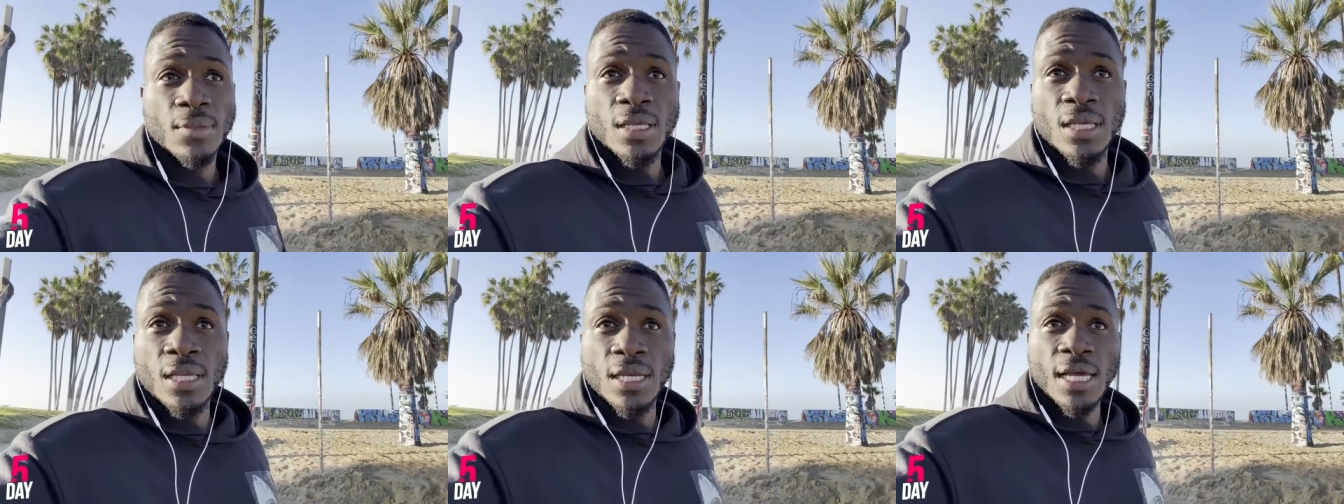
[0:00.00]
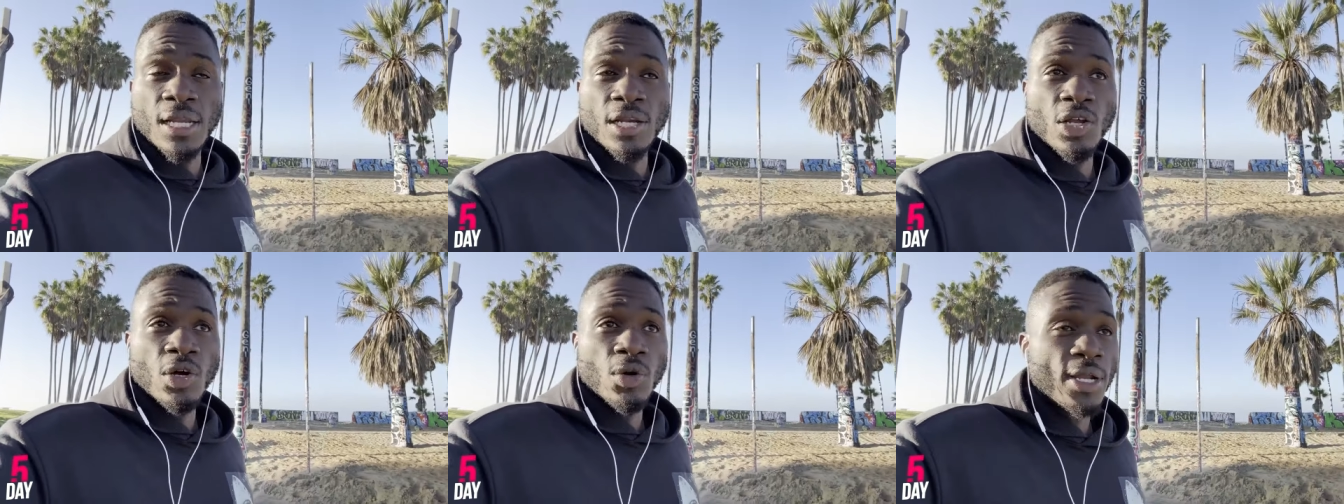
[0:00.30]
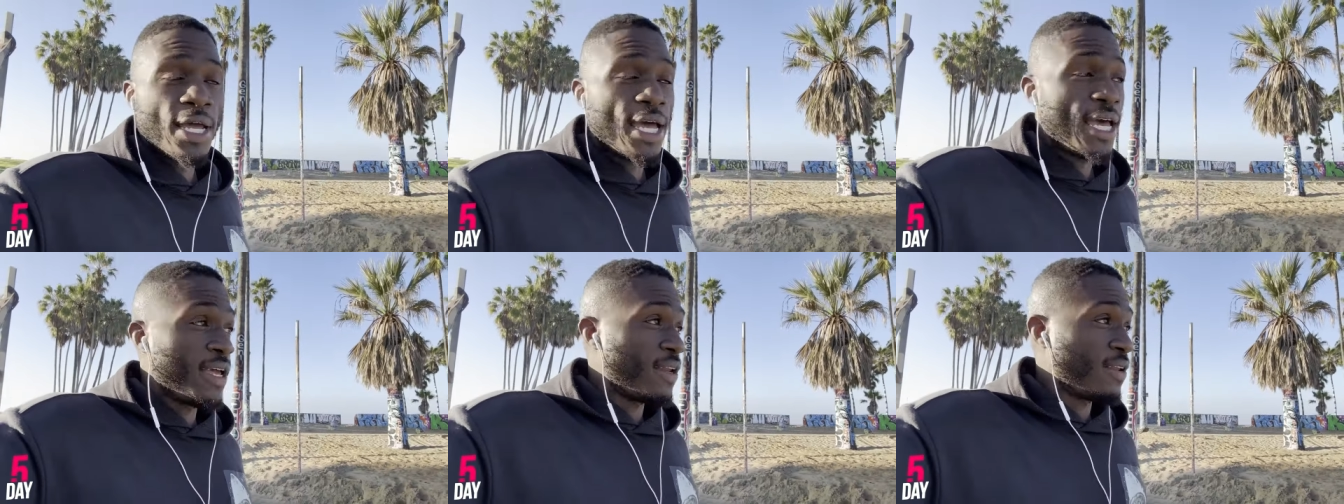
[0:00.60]
And I know
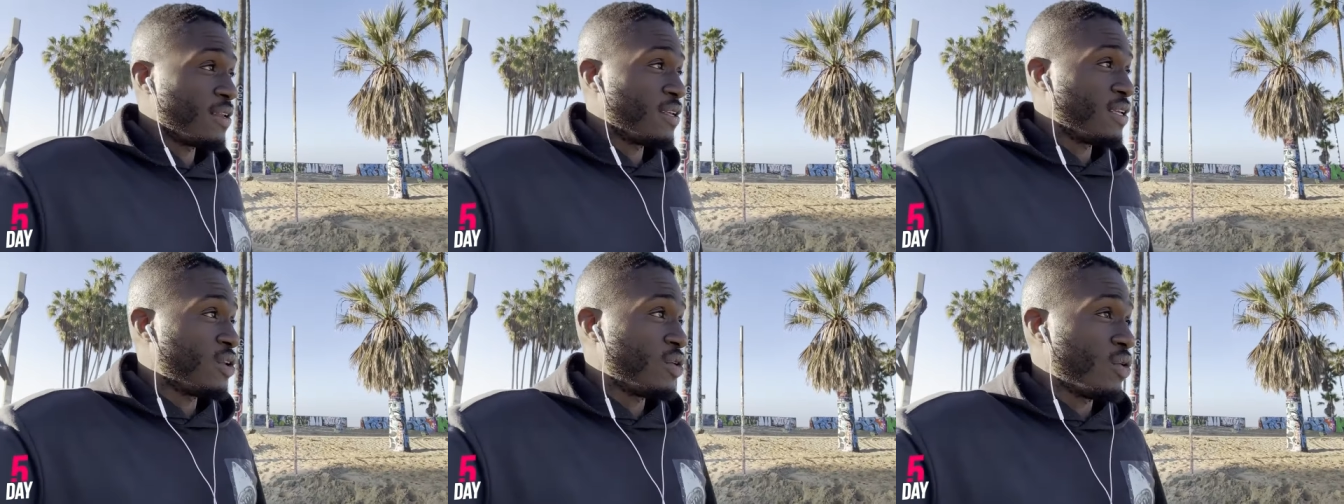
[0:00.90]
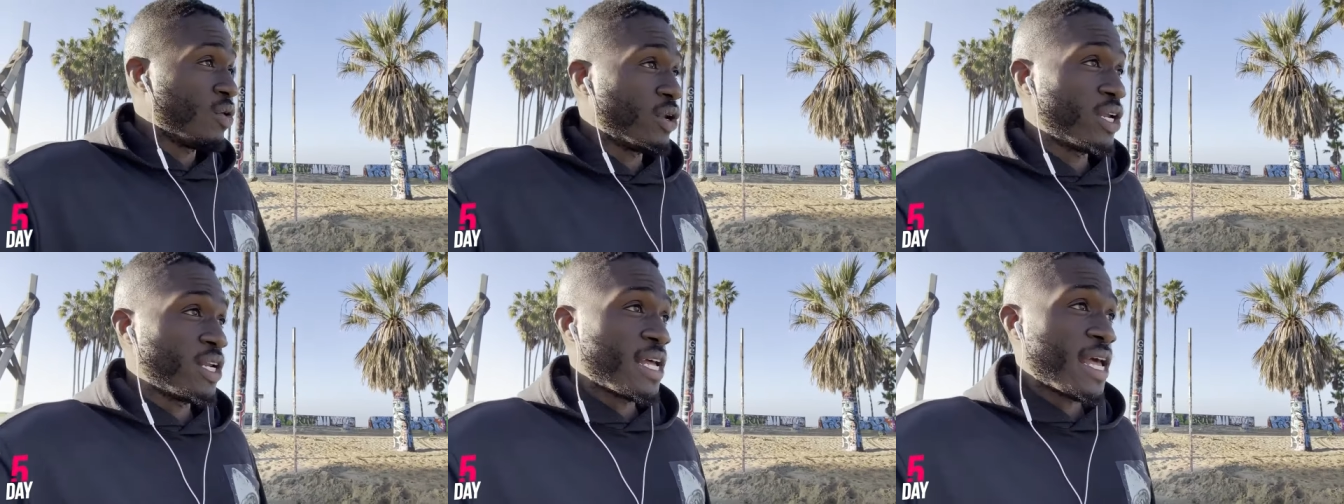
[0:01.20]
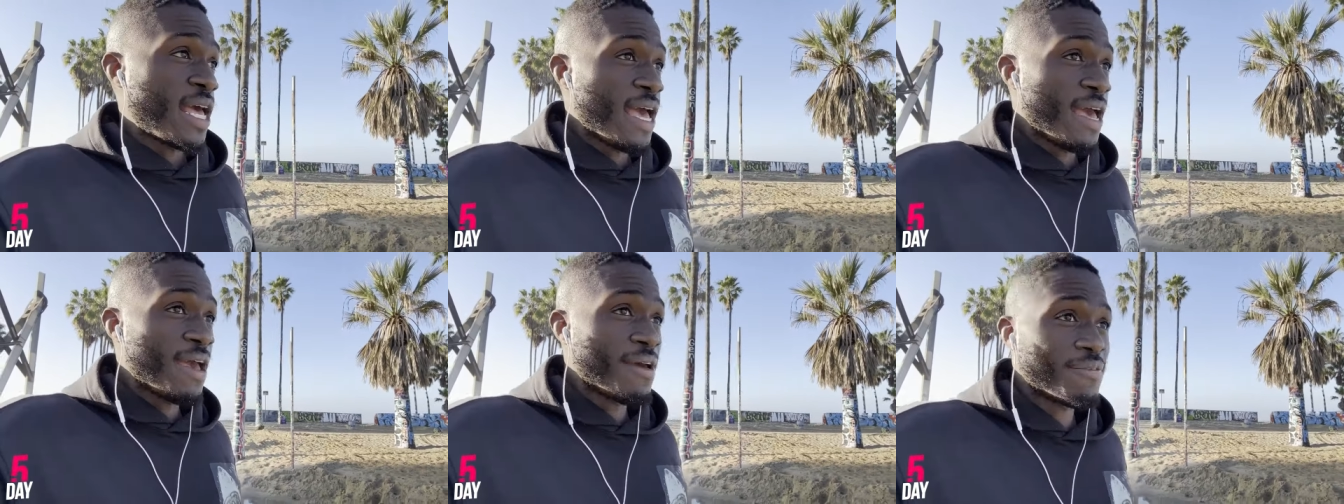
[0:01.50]
that in order to
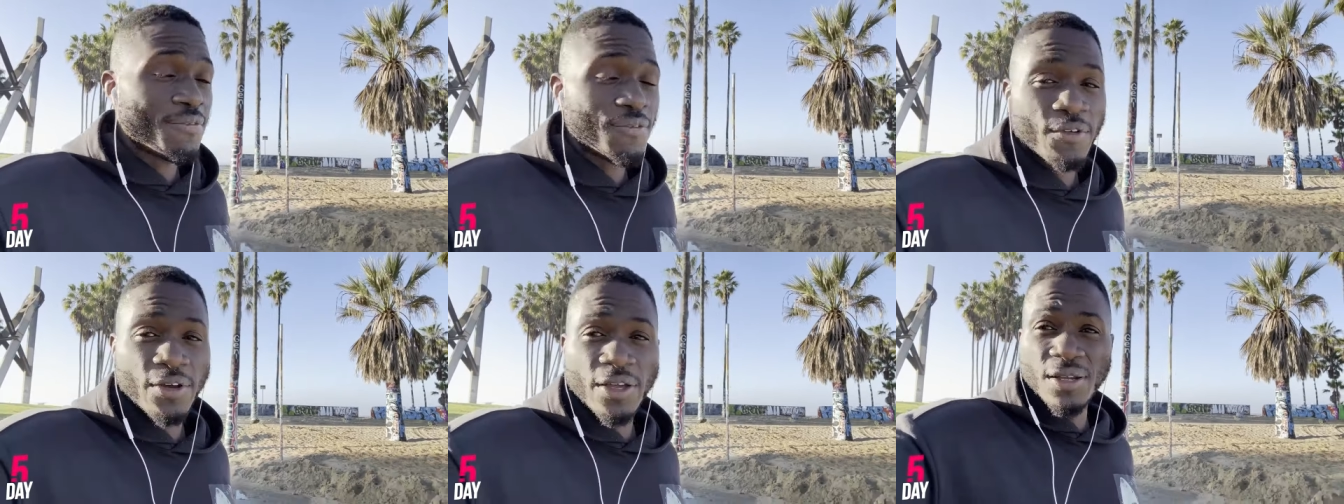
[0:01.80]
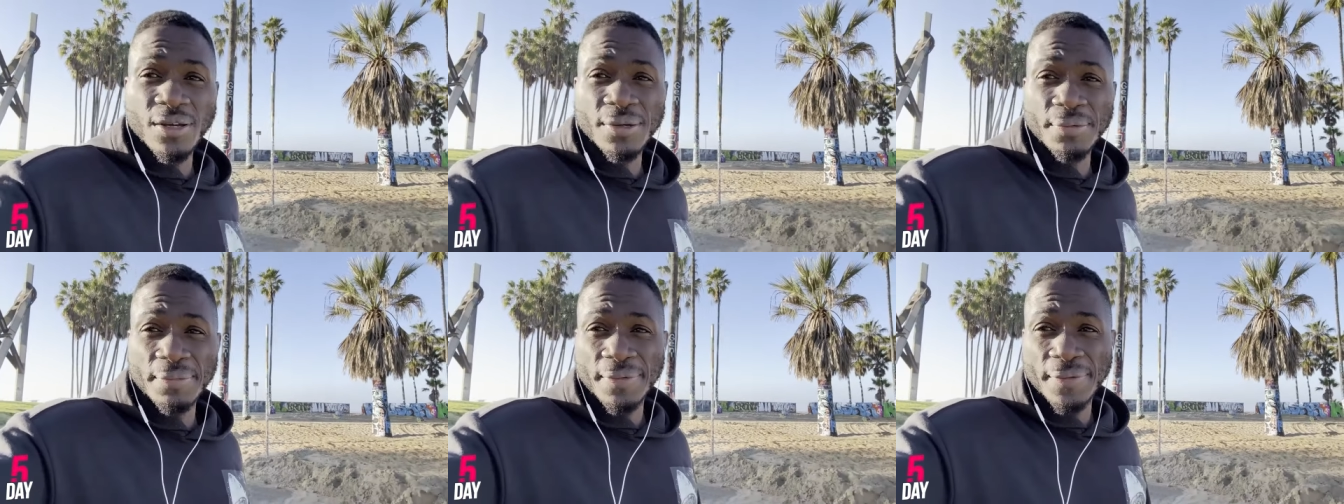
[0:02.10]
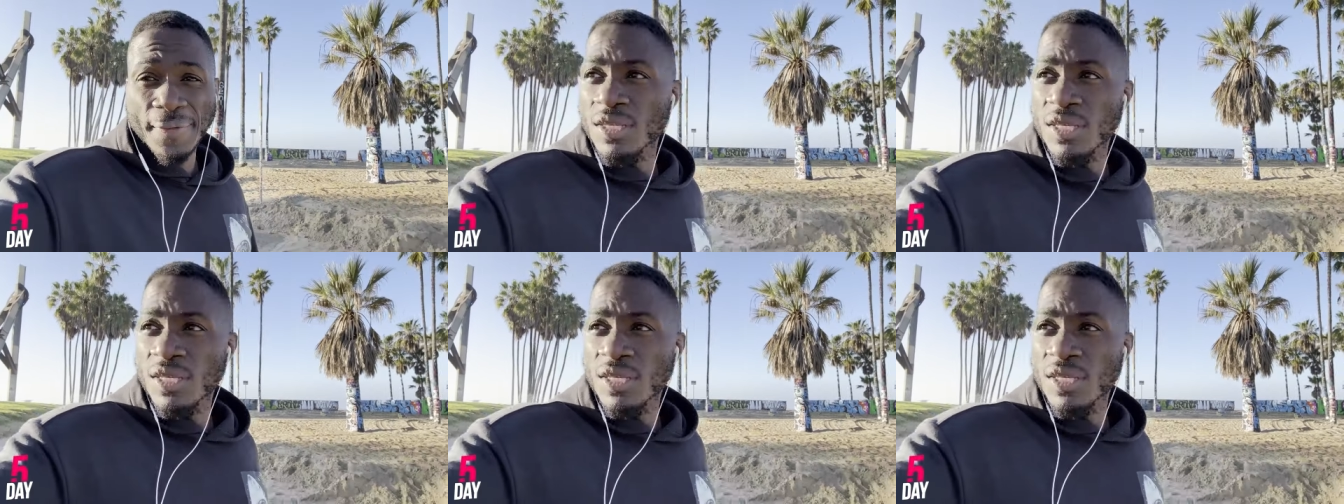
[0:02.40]
have freedom,